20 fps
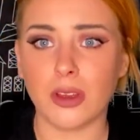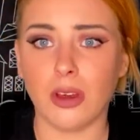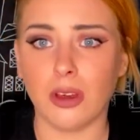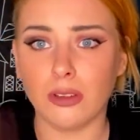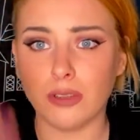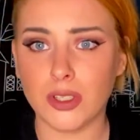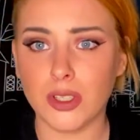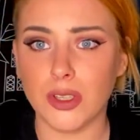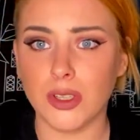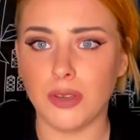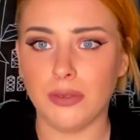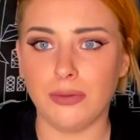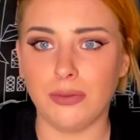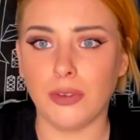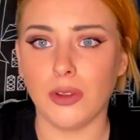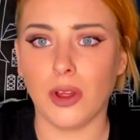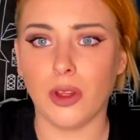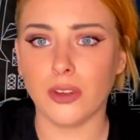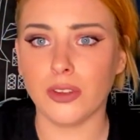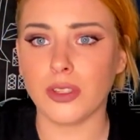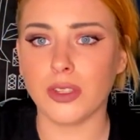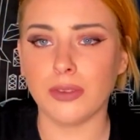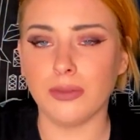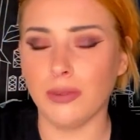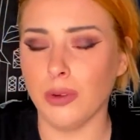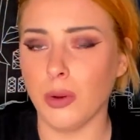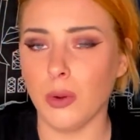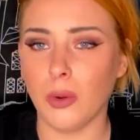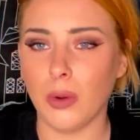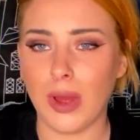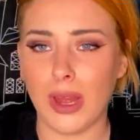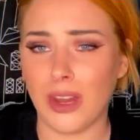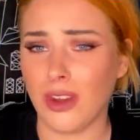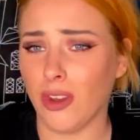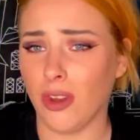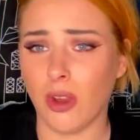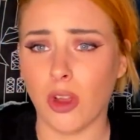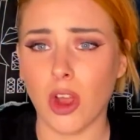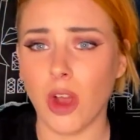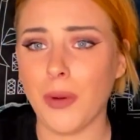onto the floor and
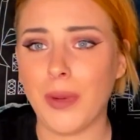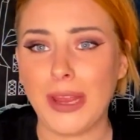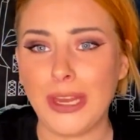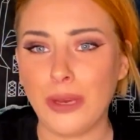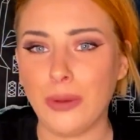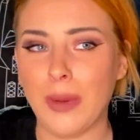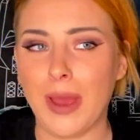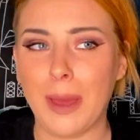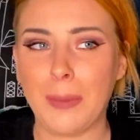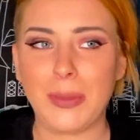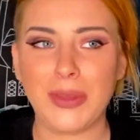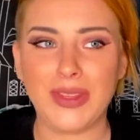not go anywhere.